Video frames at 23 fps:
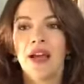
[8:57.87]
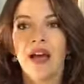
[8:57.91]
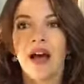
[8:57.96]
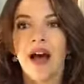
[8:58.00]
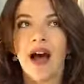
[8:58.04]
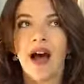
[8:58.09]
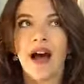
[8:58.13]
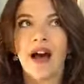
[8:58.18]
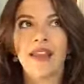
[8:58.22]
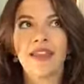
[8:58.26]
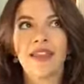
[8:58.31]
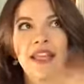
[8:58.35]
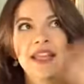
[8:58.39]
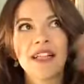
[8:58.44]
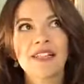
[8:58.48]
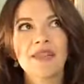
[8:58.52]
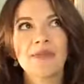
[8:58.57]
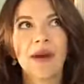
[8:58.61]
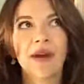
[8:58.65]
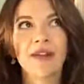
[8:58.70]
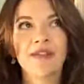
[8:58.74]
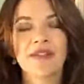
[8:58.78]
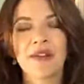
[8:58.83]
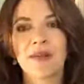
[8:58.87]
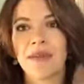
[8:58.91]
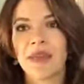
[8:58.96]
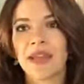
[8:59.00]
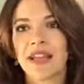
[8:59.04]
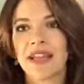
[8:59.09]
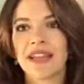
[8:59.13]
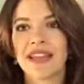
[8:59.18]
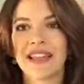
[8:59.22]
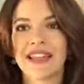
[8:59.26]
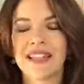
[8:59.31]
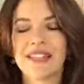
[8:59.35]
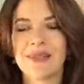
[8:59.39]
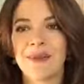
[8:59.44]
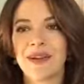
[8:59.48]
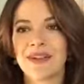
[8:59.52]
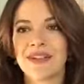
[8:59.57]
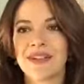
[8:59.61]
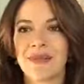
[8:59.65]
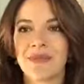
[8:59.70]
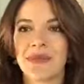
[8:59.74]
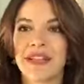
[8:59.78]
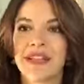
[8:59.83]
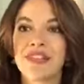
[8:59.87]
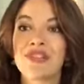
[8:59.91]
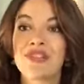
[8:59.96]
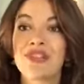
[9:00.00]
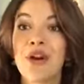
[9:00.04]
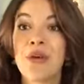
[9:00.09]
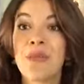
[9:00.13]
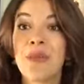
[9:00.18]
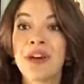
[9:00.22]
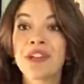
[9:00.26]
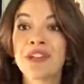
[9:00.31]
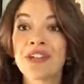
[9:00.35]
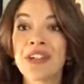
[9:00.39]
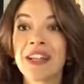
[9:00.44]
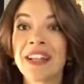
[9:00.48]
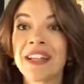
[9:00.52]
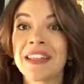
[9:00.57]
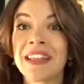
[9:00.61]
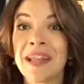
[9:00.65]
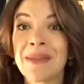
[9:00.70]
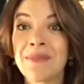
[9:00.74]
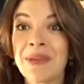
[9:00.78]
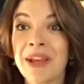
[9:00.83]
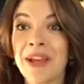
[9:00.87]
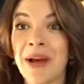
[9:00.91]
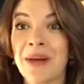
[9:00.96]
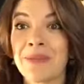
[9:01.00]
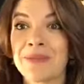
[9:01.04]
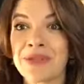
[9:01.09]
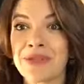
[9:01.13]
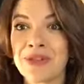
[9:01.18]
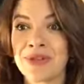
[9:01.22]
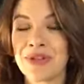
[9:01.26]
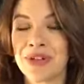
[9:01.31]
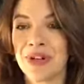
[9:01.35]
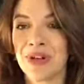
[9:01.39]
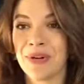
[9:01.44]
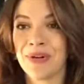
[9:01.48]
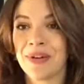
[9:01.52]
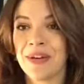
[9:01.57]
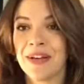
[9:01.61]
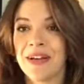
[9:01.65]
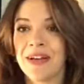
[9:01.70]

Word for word: uh, thinks about something and thinks about something so much that it then becomes true.